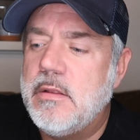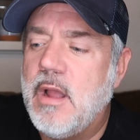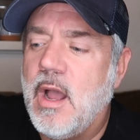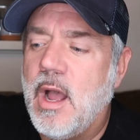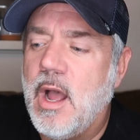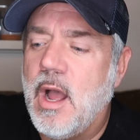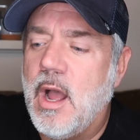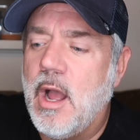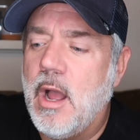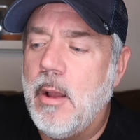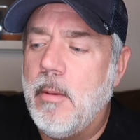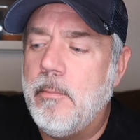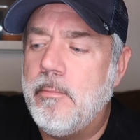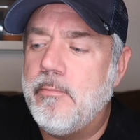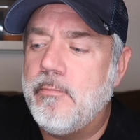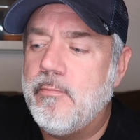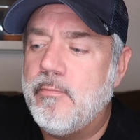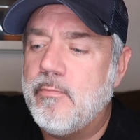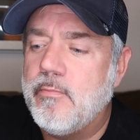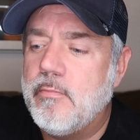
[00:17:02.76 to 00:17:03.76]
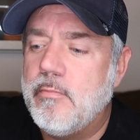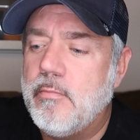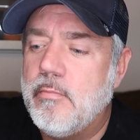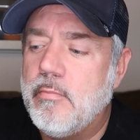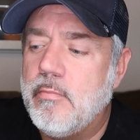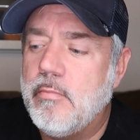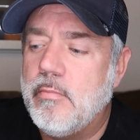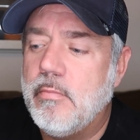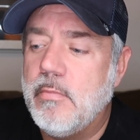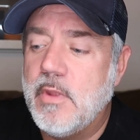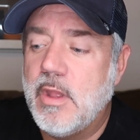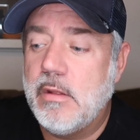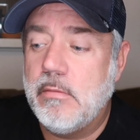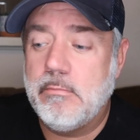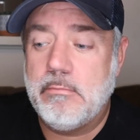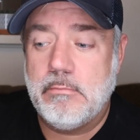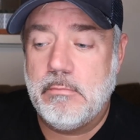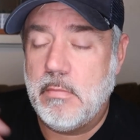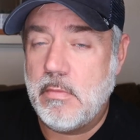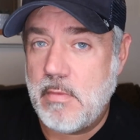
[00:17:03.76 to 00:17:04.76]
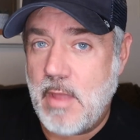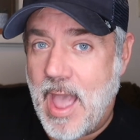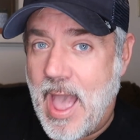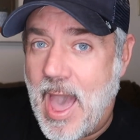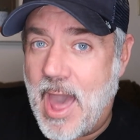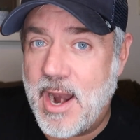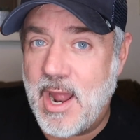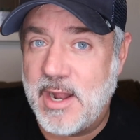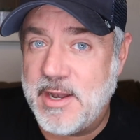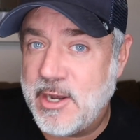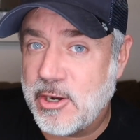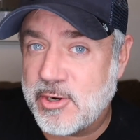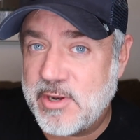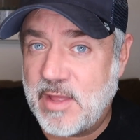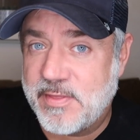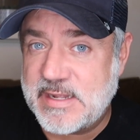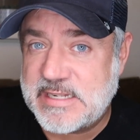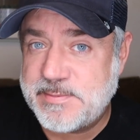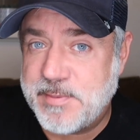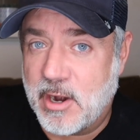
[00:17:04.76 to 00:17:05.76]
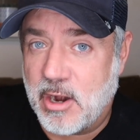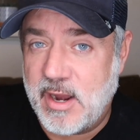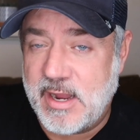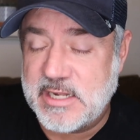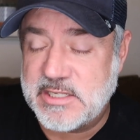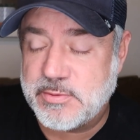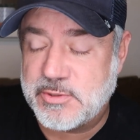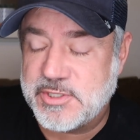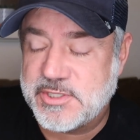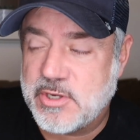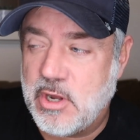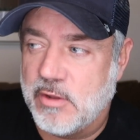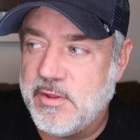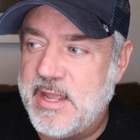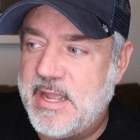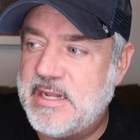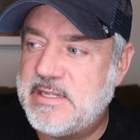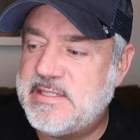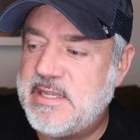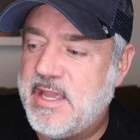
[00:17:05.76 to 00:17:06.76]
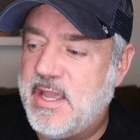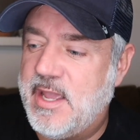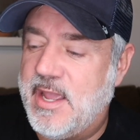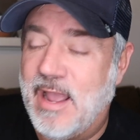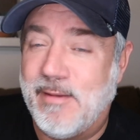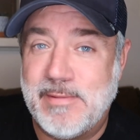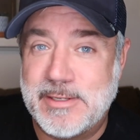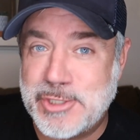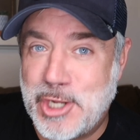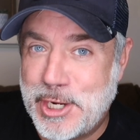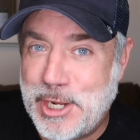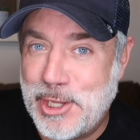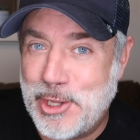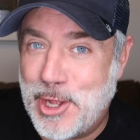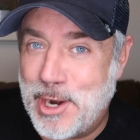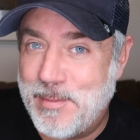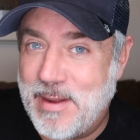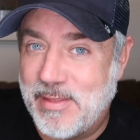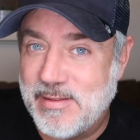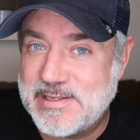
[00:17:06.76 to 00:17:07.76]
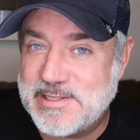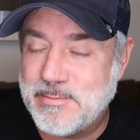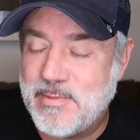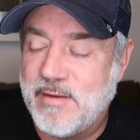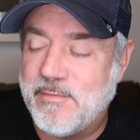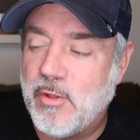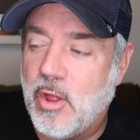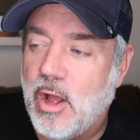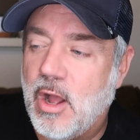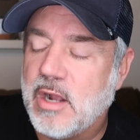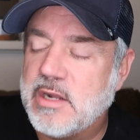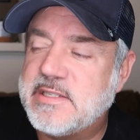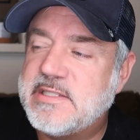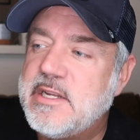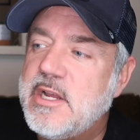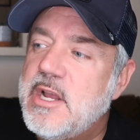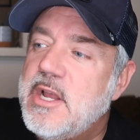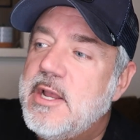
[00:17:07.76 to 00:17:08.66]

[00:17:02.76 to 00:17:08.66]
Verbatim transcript: um, had a near-death experience, which is called N D E. I've been talking a lot about this in my vlogs.